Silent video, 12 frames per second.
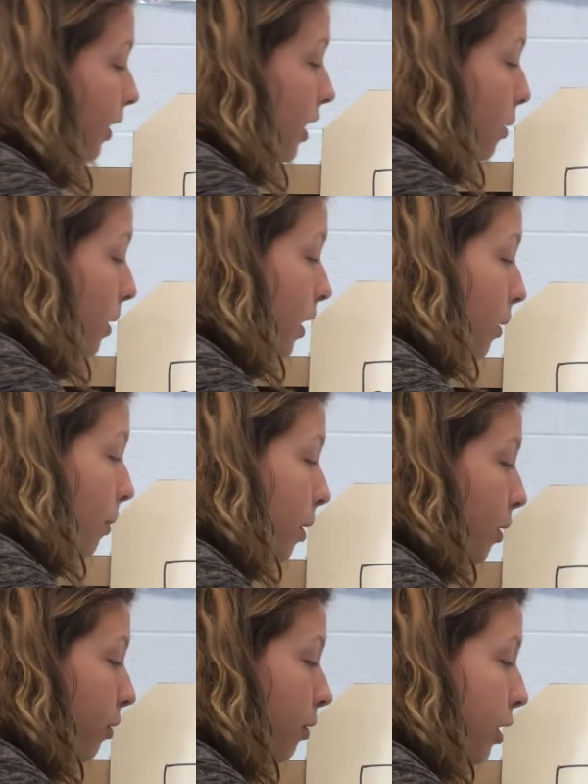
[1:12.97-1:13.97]
So we're going to put
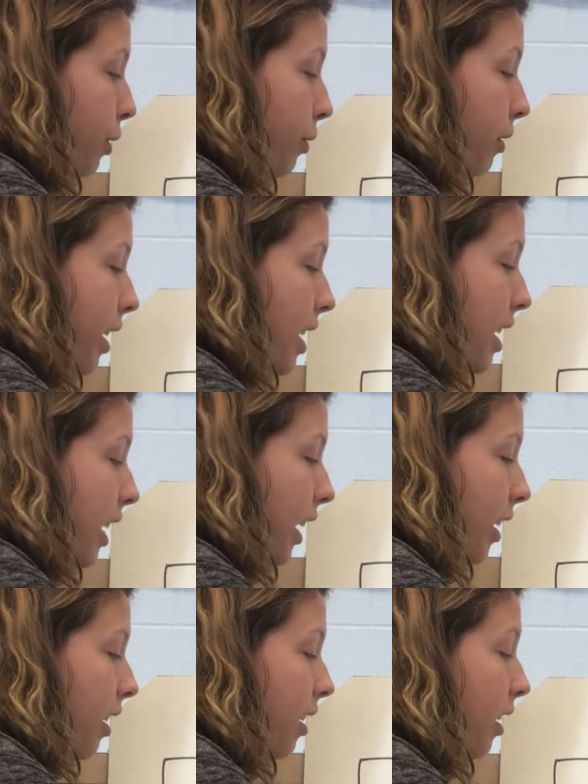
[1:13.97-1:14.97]
root right
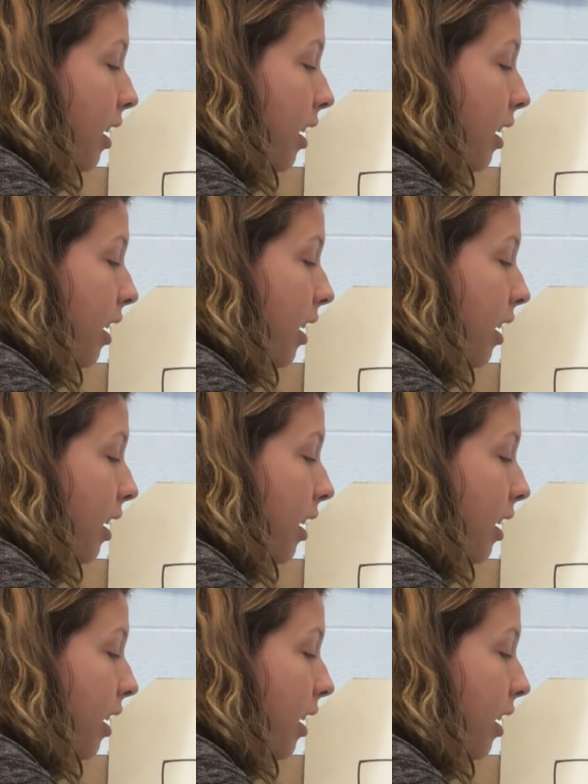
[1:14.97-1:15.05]
here,